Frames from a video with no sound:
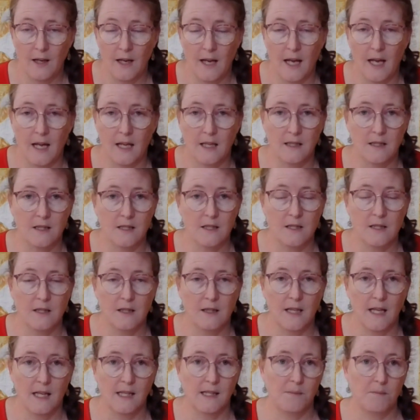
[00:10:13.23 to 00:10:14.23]
and
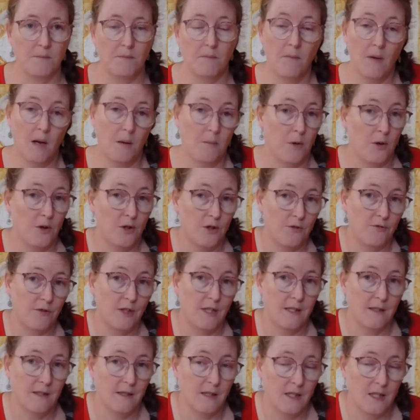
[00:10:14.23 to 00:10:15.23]
that's my most
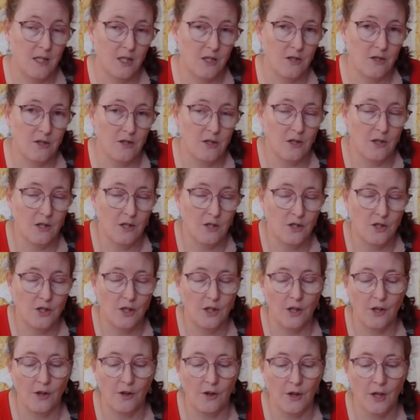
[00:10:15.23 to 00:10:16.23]
recent addition to the
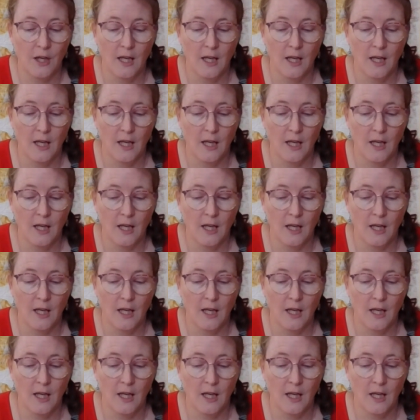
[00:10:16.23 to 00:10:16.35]
studio.